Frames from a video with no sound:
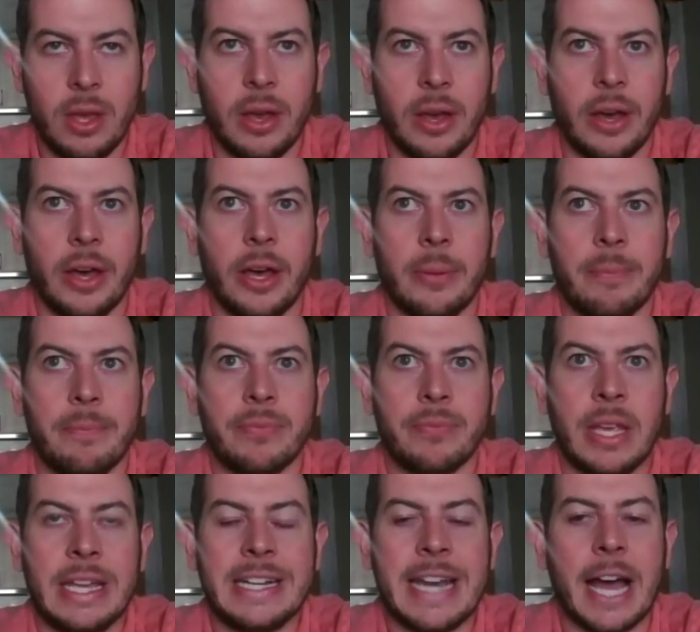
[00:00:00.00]
um,
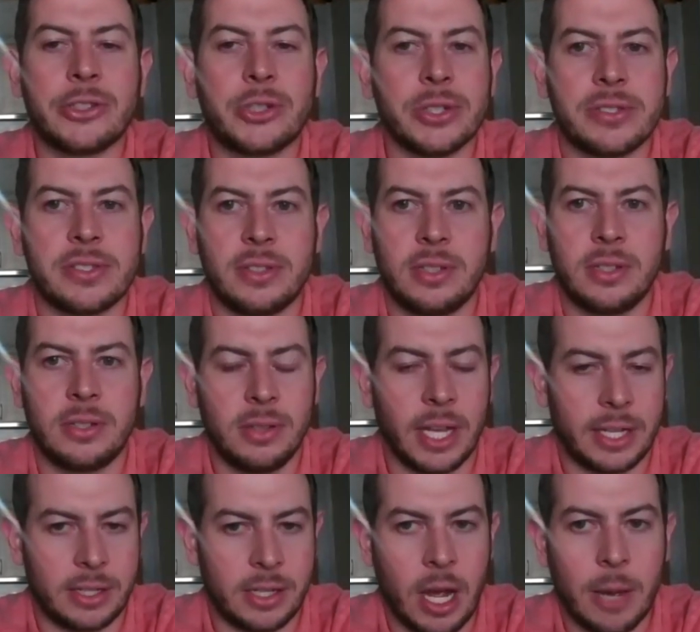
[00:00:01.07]
not just
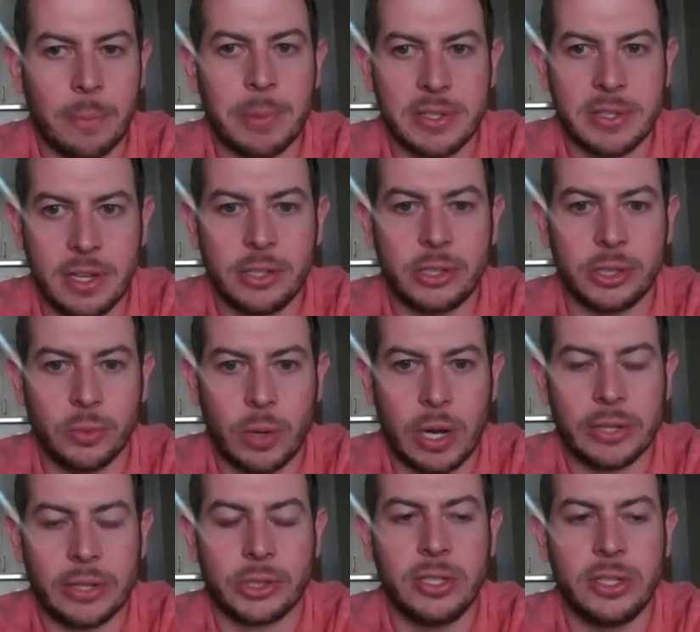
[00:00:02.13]
like compensation
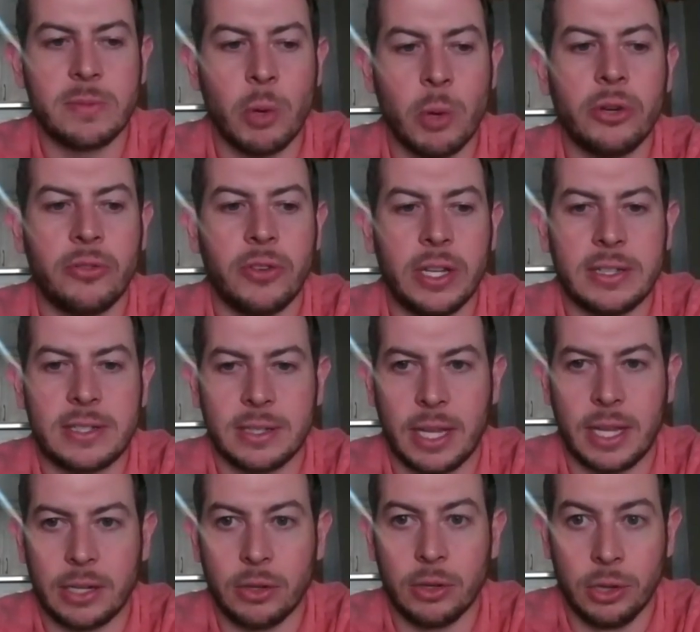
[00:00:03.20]
wise. She's motivated to
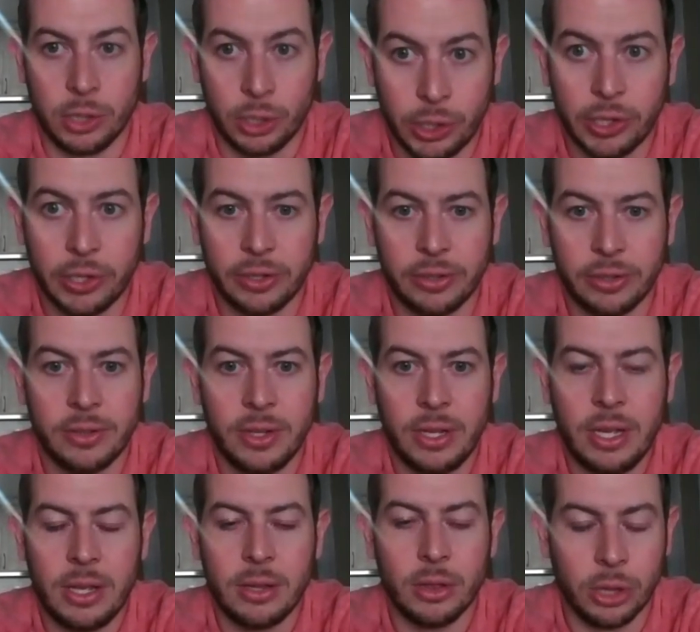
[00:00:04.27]
like learn,
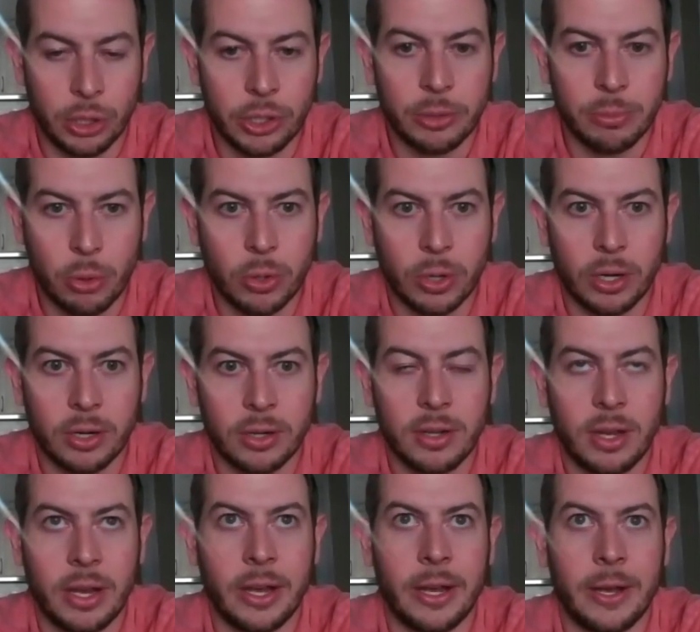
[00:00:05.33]
learn more.
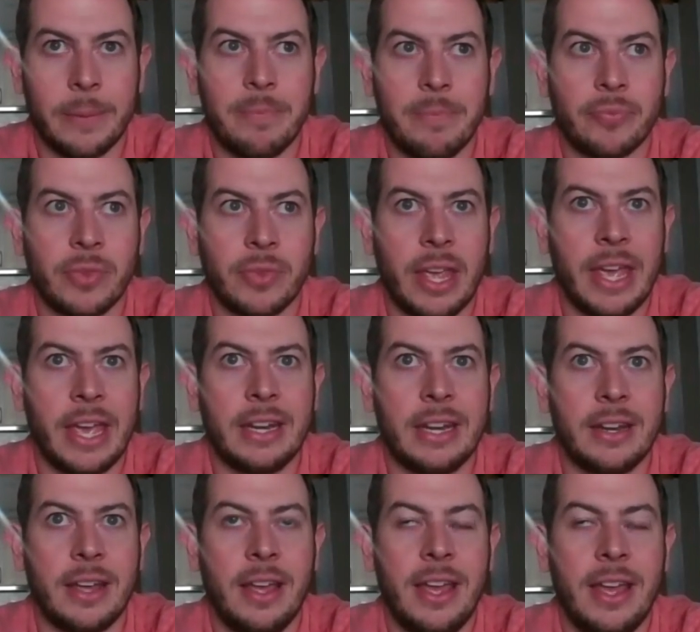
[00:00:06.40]
Um,
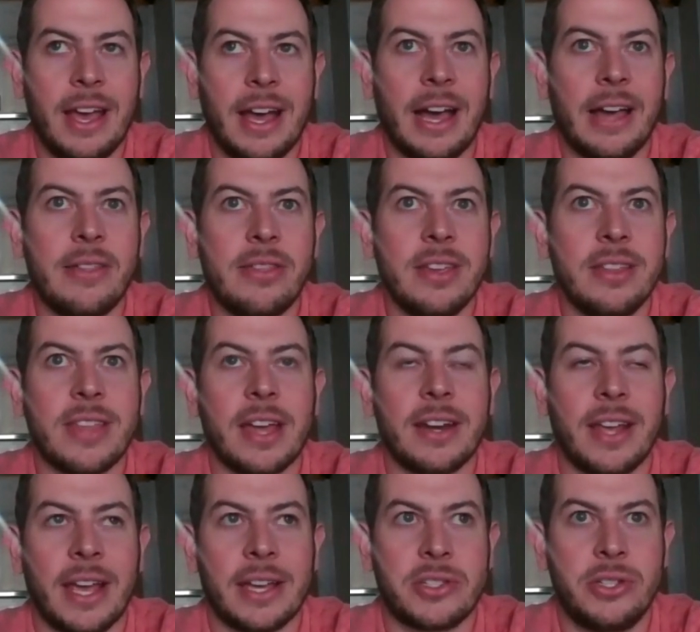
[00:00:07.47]
and I think
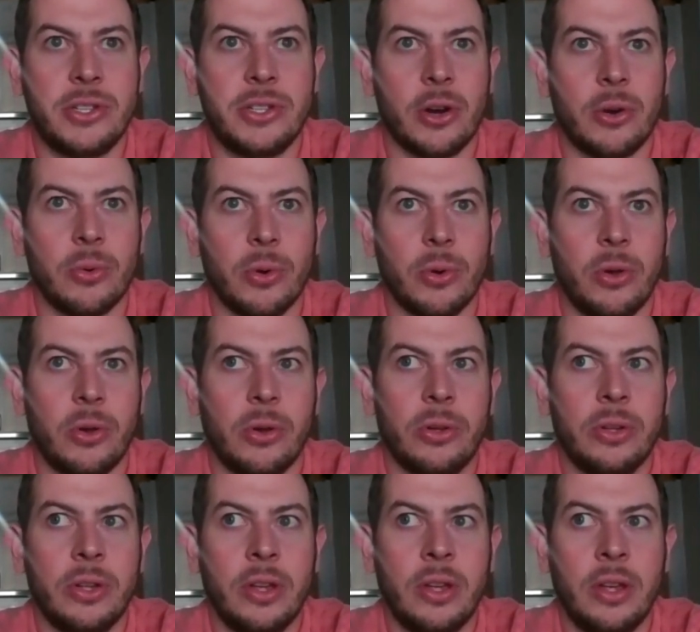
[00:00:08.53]
that SDR role,